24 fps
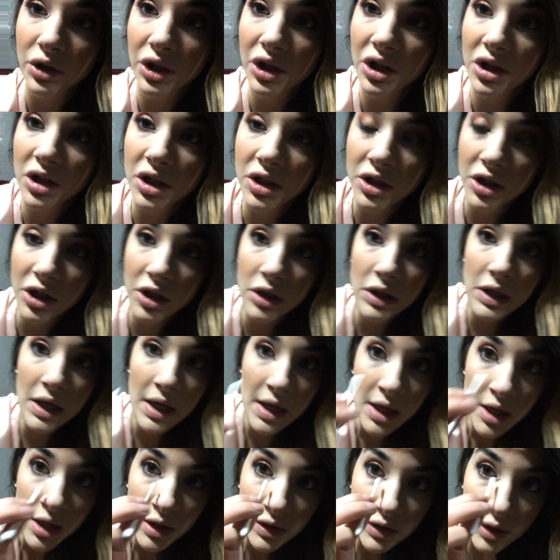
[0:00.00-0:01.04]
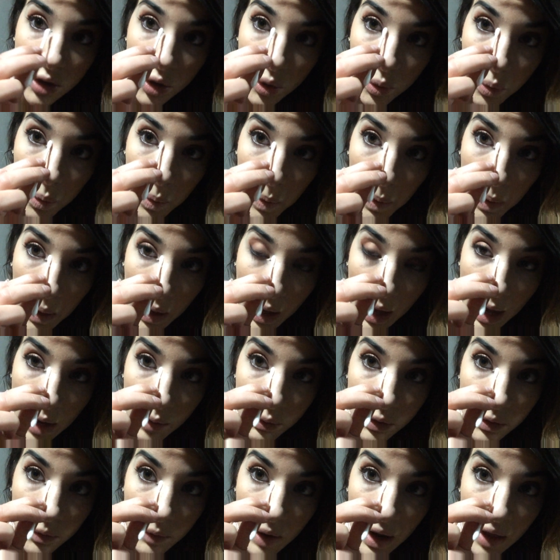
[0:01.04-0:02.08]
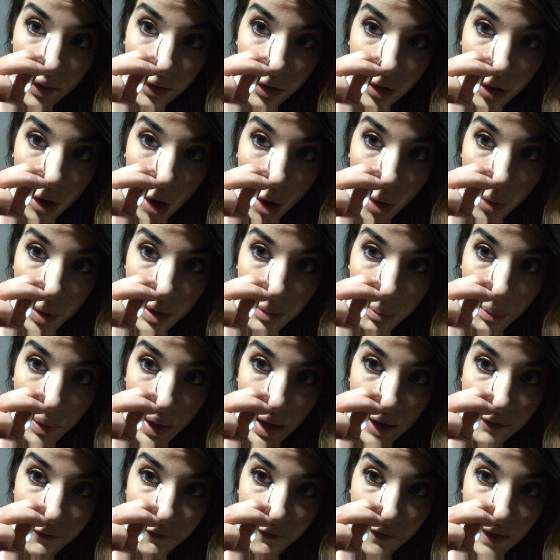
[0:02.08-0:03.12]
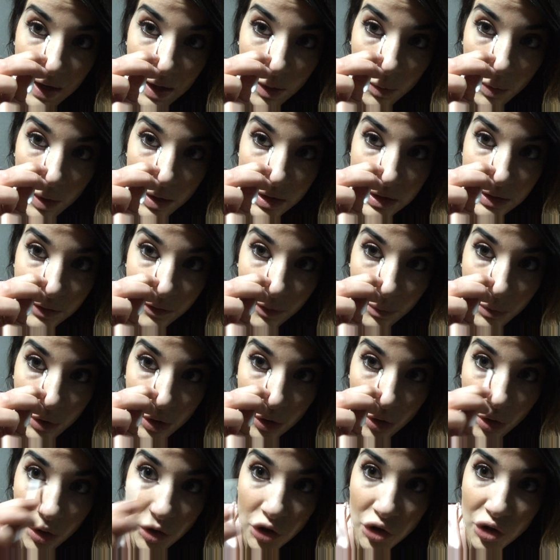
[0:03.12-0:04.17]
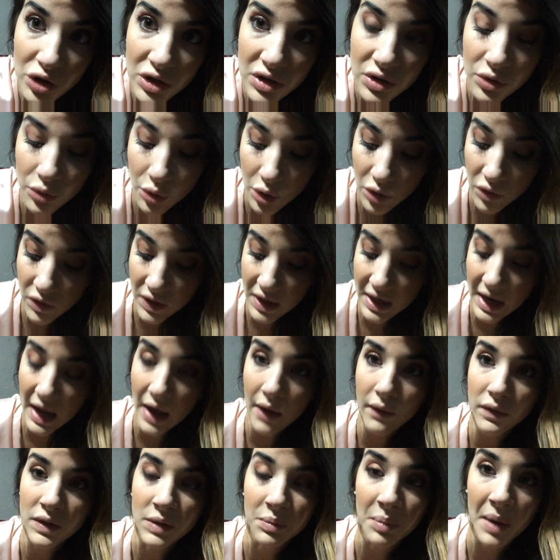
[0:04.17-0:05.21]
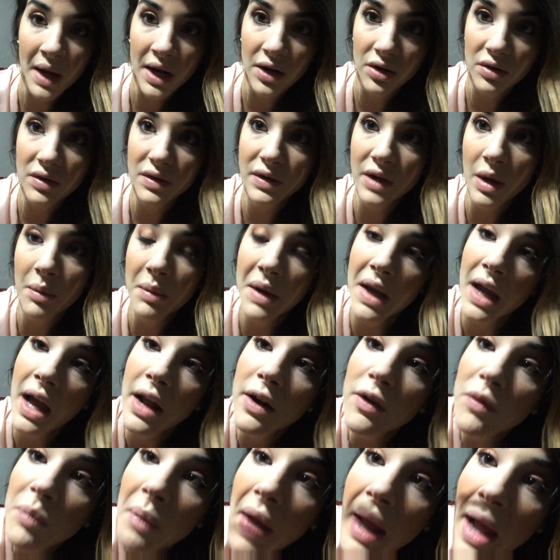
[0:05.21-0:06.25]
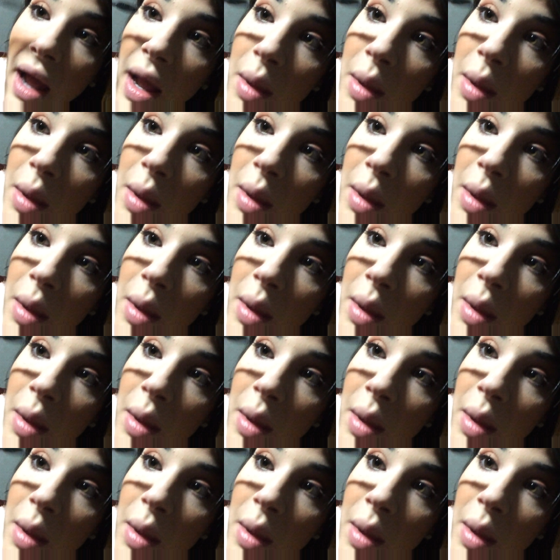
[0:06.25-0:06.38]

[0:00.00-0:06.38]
really good on her. So I would rather go and buy fake ones from the grocery store than have spiders coming out of my